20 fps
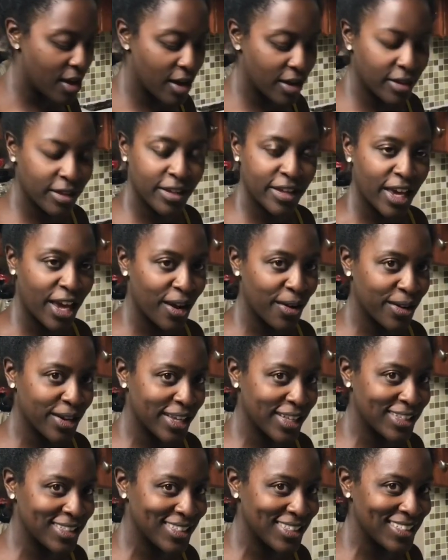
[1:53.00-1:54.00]

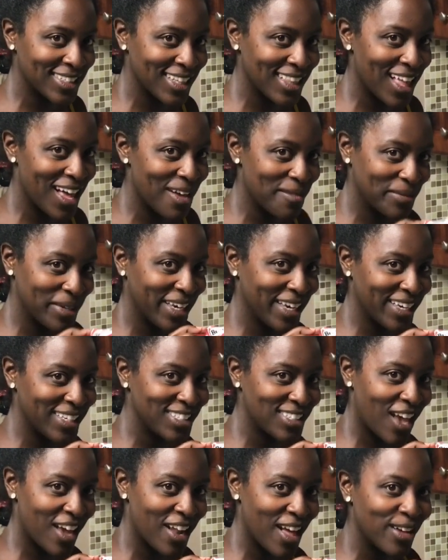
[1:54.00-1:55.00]
Hungarian salami.
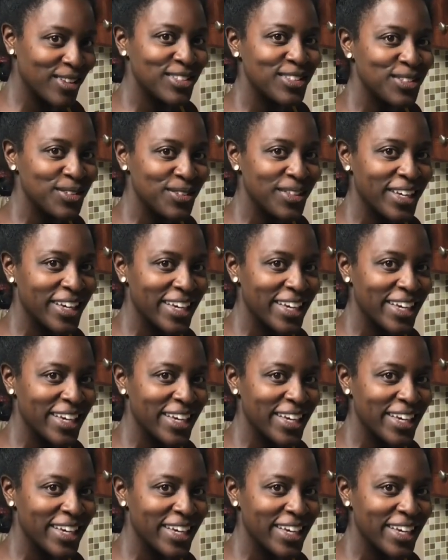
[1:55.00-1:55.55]
Shout out to the